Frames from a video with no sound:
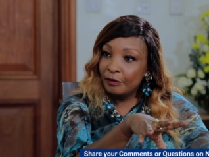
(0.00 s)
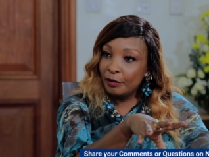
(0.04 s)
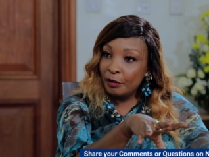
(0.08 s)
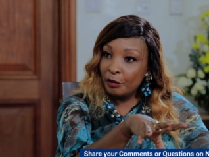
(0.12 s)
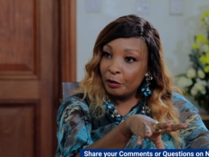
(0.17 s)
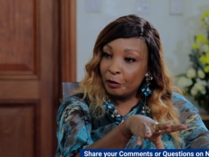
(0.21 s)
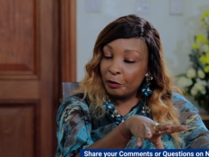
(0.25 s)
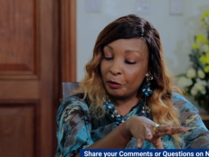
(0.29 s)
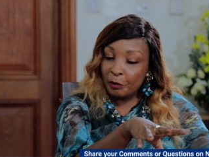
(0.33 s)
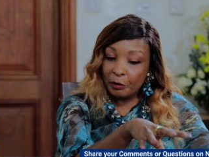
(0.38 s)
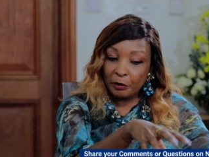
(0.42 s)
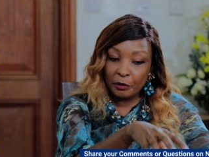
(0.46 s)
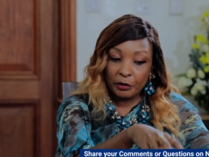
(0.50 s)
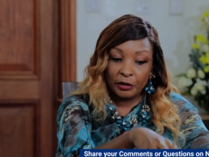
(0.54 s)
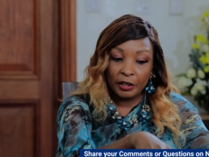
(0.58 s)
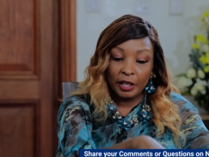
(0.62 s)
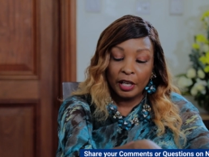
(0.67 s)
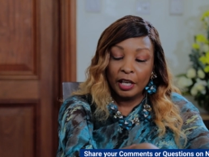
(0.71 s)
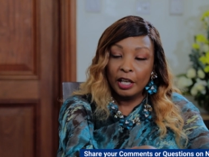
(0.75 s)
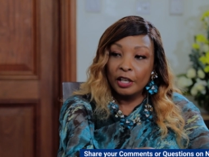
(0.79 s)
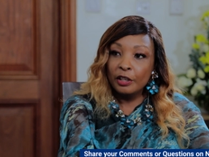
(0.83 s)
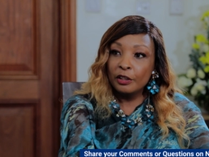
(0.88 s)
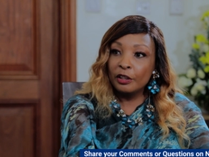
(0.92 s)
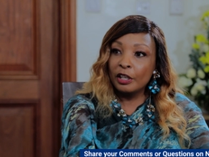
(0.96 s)
for growth.
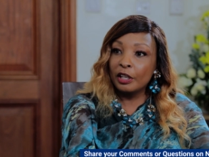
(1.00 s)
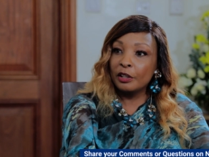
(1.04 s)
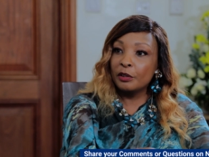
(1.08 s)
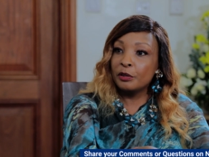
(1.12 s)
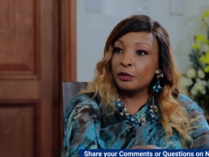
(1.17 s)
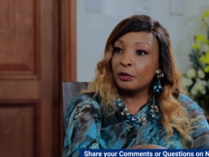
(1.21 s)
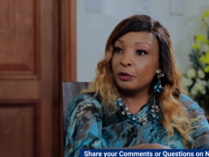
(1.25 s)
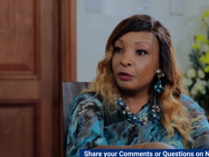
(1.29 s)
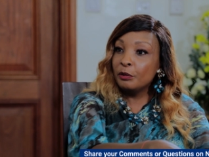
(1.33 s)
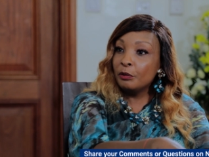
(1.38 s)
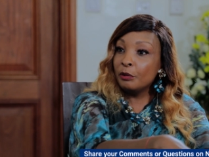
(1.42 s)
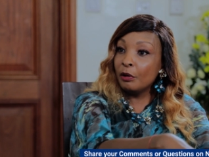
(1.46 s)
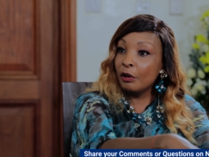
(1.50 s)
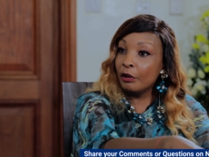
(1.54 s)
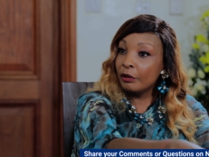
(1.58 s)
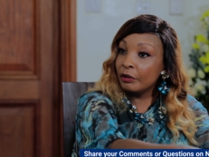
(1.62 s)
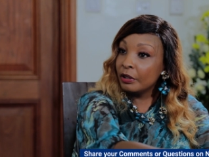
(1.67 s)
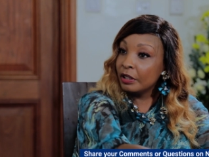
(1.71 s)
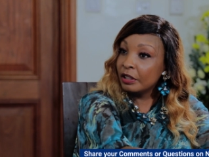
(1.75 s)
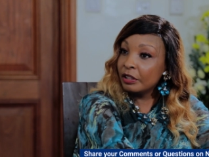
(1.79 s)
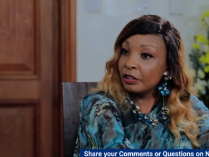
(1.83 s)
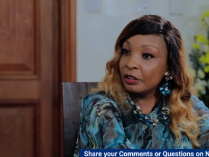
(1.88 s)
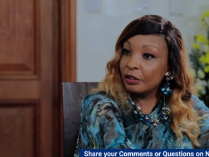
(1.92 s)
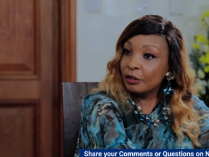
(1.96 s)
You can also do
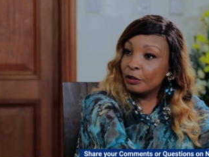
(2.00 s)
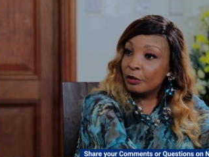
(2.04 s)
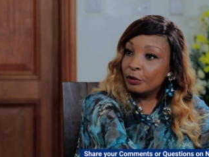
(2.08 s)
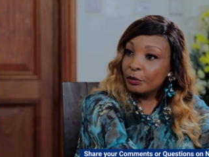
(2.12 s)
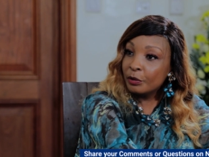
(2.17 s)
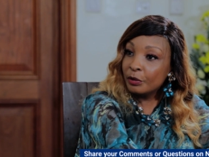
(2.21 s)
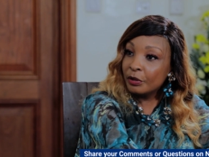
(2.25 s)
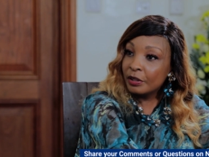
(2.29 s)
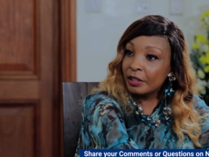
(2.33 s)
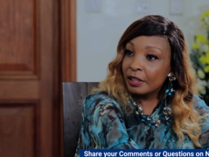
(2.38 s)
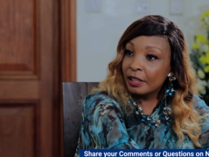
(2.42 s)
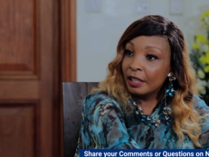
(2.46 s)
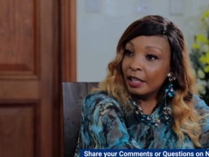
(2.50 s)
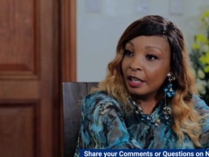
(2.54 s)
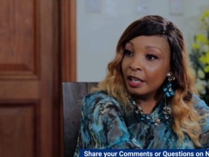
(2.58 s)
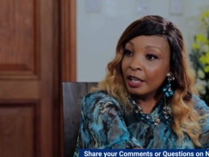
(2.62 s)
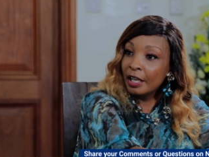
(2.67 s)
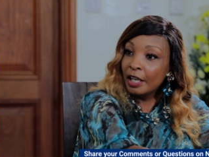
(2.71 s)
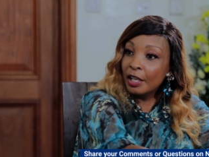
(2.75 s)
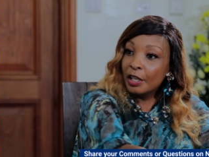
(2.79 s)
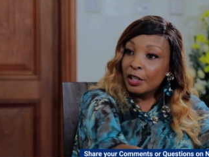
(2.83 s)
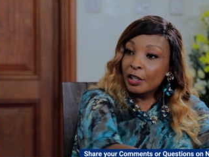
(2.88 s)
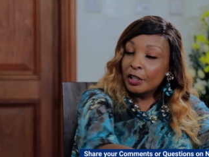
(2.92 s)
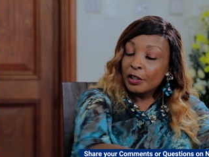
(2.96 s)
orange juice.
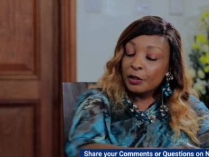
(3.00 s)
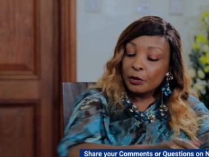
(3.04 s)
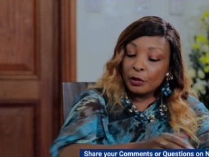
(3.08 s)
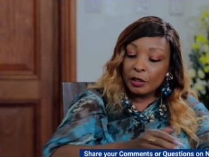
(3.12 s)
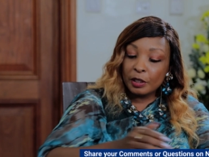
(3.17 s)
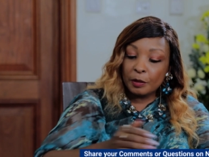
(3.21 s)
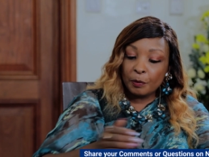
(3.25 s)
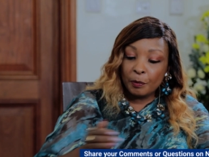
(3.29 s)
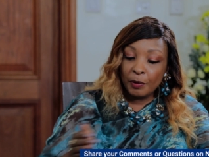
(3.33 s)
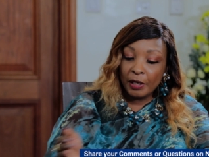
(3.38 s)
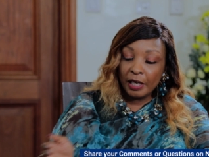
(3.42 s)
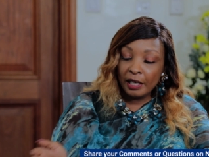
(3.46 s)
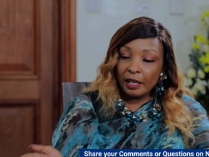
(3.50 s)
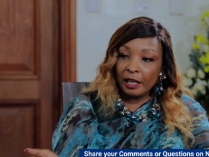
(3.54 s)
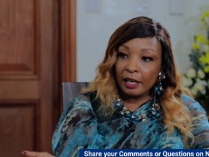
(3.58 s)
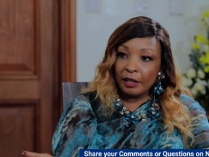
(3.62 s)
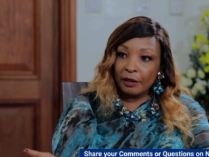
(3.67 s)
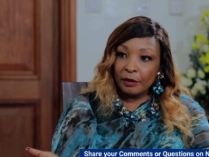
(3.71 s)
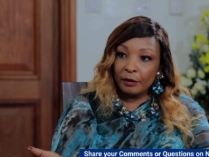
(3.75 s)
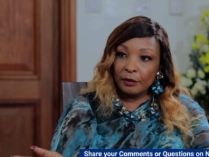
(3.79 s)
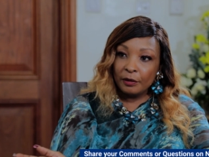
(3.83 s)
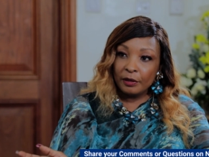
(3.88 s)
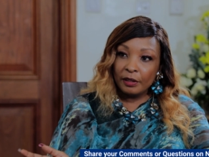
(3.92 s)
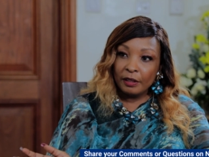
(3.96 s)
So it's playing
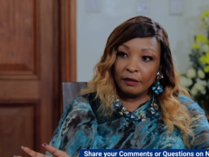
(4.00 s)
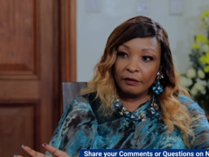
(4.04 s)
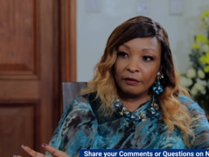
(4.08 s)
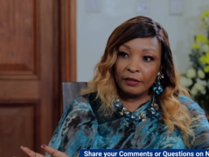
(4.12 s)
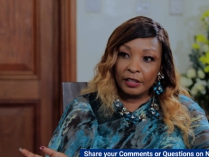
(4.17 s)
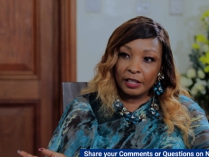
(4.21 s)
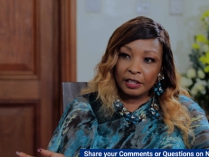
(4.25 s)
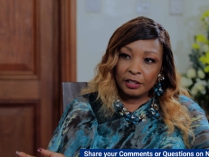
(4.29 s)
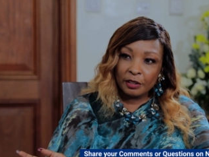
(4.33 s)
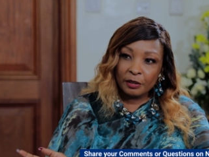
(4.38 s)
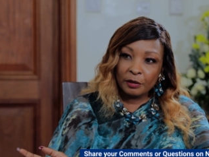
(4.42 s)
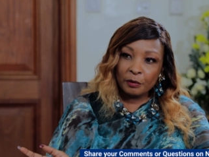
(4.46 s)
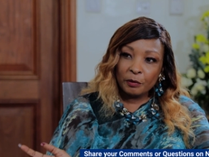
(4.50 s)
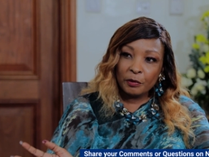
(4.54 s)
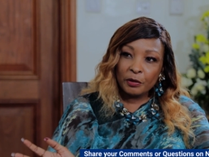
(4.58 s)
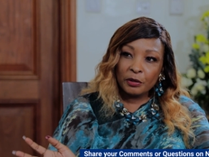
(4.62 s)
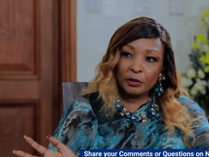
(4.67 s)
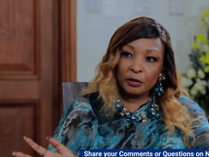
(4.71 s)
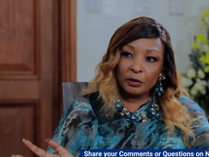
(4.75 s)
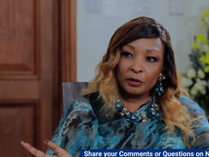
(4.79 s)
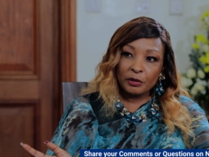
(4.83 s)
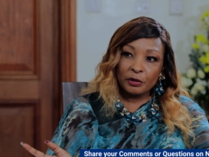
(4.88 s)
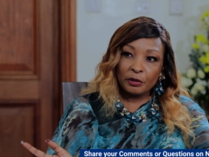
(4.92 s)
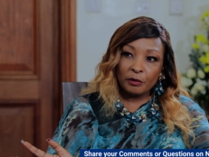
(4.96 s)
around with the vegetable
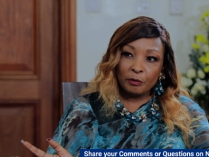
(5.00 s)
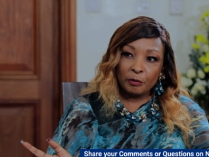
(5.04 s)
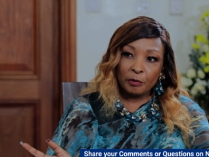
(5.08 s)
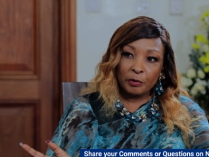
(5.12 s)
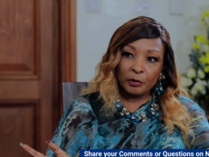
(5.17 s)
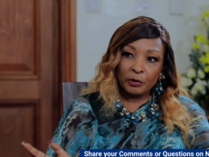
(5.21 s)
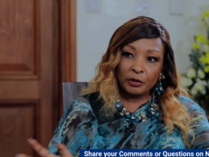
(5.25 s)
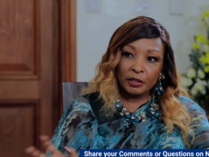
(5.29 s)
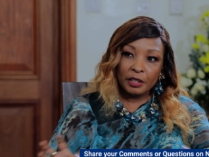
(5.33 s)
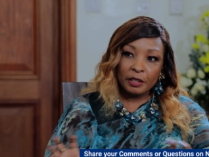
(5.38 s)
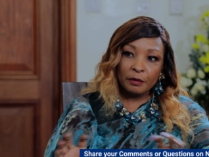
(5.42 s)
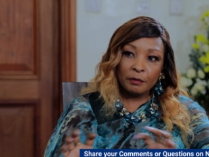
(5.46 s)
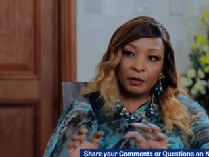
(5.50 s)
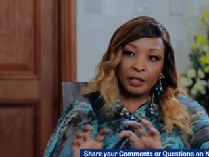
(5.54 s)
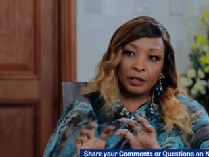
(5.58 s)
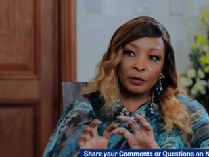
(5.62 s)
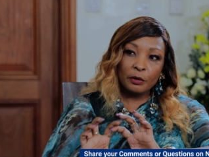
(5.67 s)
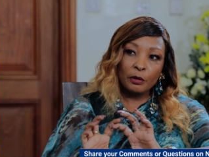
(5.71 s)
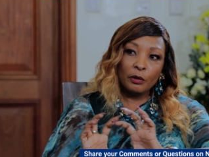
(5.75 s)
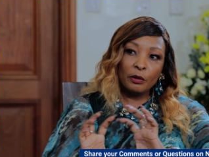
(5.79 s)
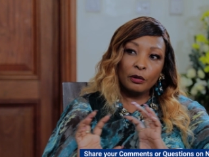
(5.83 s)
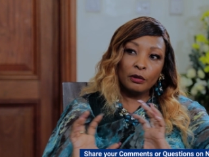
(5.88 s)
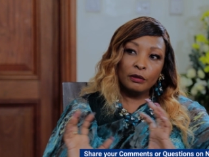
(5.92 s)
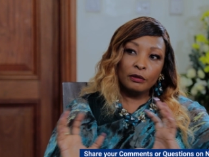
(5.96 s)
source of protein, but
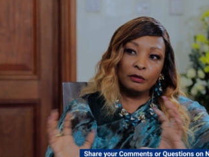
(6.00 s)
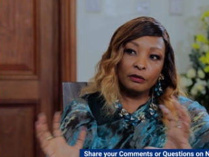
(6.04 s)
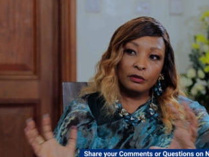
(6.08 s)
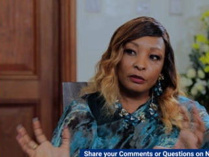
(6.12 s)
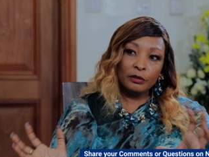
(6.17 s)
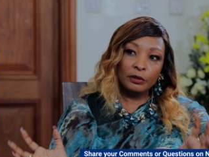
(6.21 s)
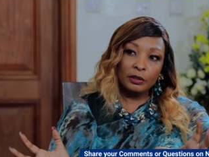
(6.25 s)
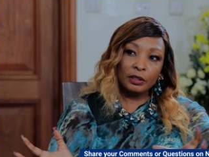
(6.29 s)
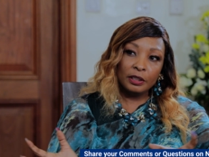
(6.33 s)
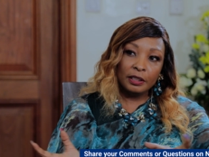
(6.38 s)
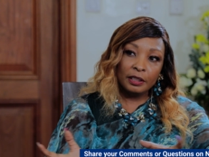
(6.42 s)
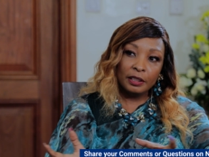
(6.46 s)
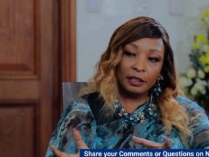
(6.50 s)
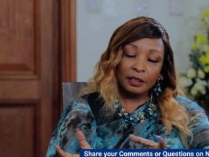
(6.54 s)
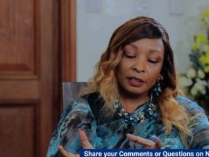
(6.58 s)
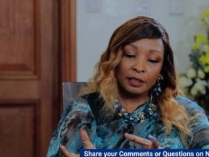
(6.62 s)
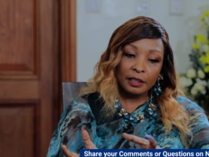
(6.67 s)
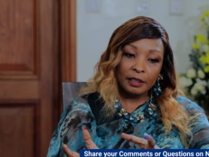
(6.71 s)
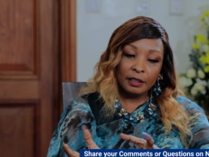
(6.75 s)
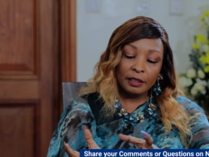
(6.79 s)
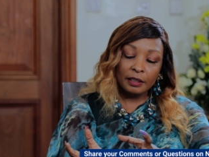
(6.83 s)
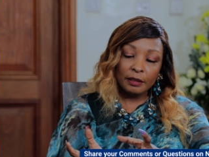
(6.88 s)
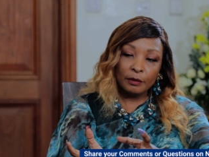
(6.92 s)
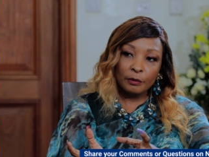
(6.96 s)
whole food,
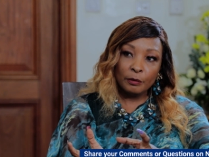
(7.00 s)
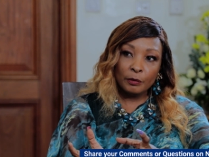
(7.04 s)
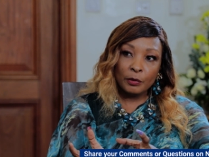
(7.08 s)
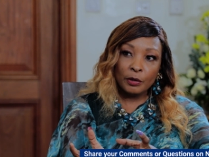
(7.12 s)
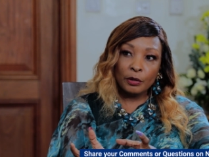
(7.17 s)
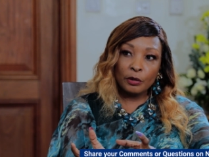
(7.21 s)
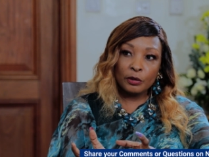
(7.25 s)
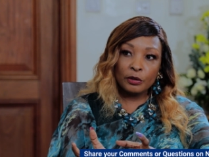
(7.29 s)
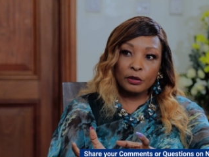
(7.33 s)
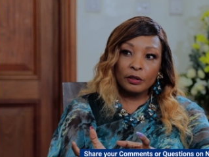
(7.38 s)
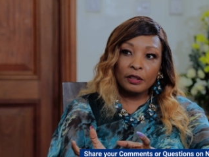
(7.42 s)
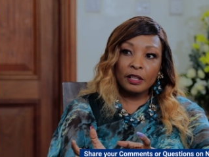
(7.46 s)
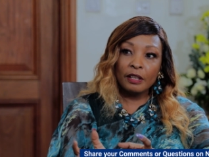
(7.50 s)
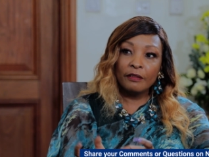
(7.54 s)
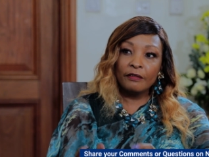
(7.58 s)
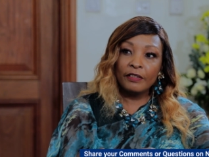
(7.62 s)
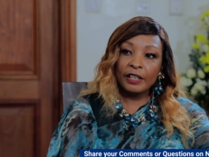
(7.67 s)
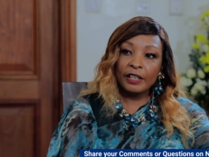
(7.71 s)
with also the